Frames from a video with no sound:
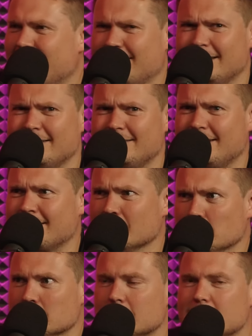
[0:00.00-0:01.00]
he? I think he's dead.
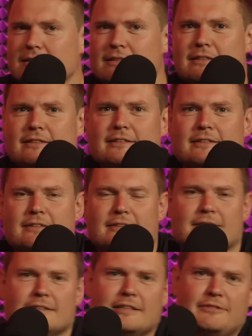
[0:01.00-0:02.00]

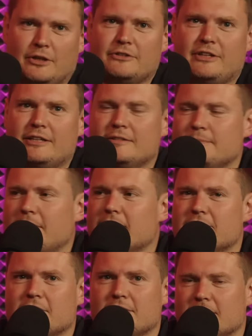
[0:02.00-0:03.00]
Okay. If you're not dead, Barry Scott.